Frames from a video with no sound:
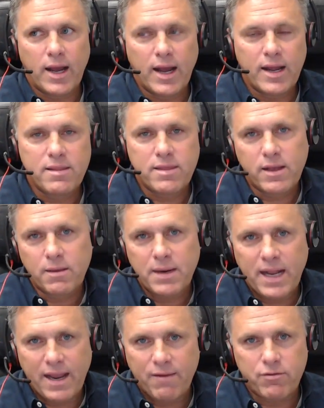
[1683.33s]
I think I'm an
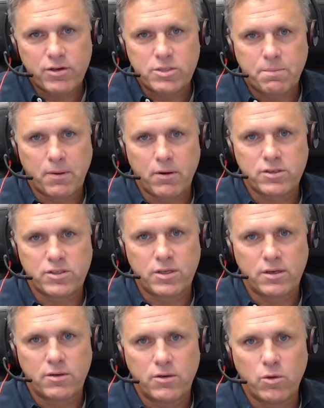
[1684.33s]
average
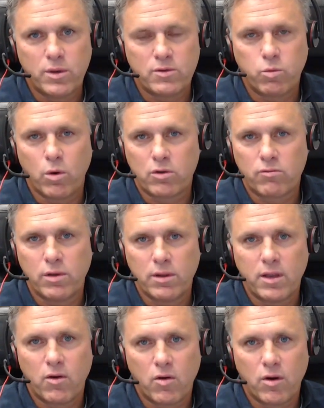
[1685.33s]
person who has worked
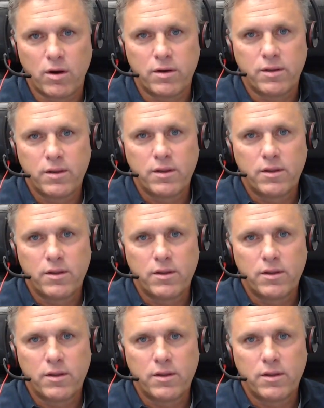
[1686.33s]
really hard